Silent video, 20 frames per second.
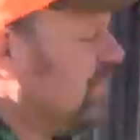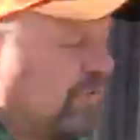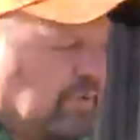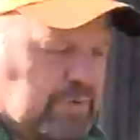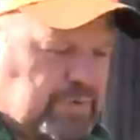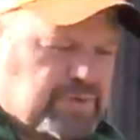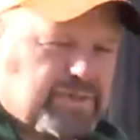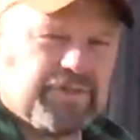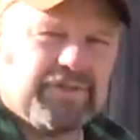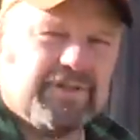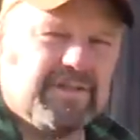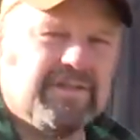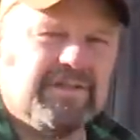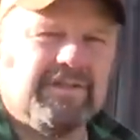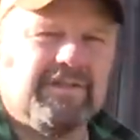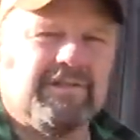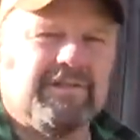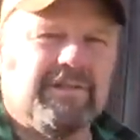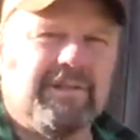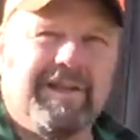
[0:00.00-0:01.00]
those
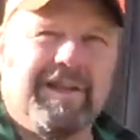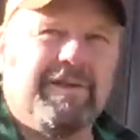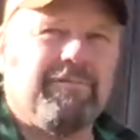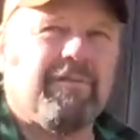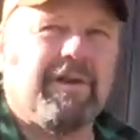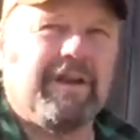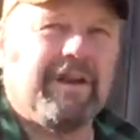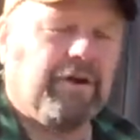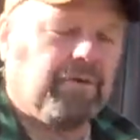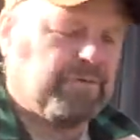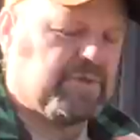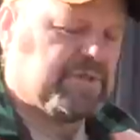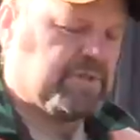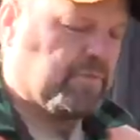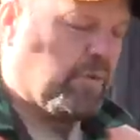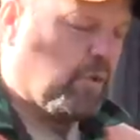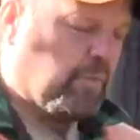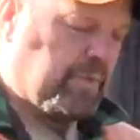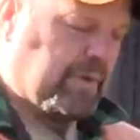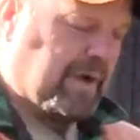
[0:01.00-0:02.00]
laying right out in
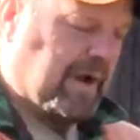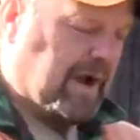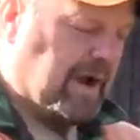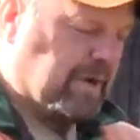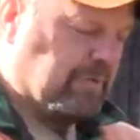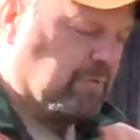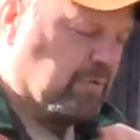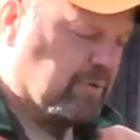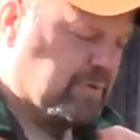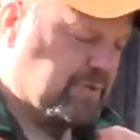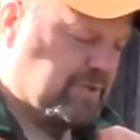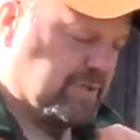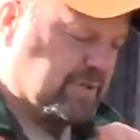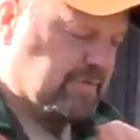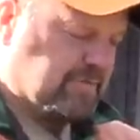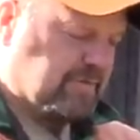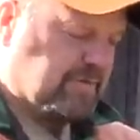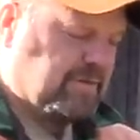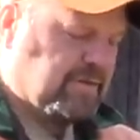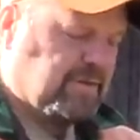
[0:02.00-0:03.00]
some open hardwoods
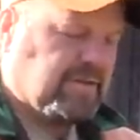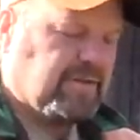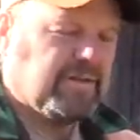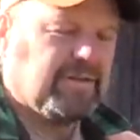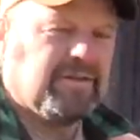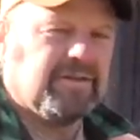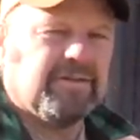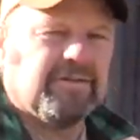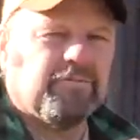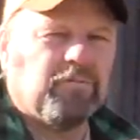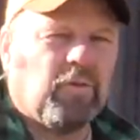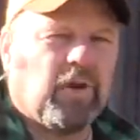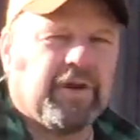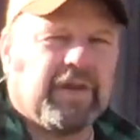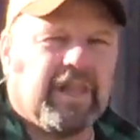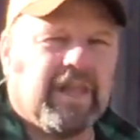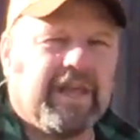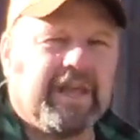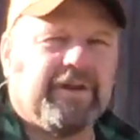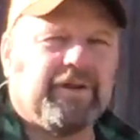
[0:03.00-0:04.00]
and one
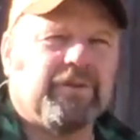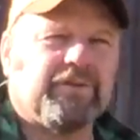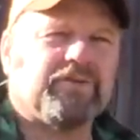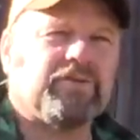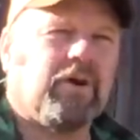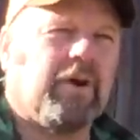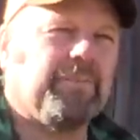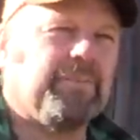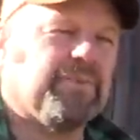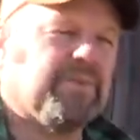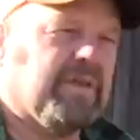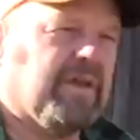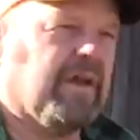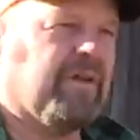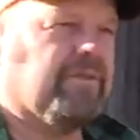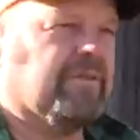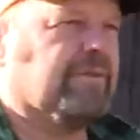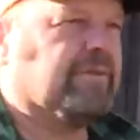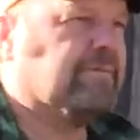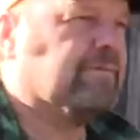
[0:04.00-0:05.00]
laying on top of the
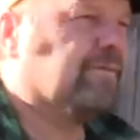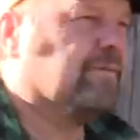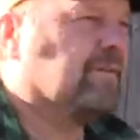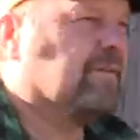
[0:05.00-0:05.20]
other.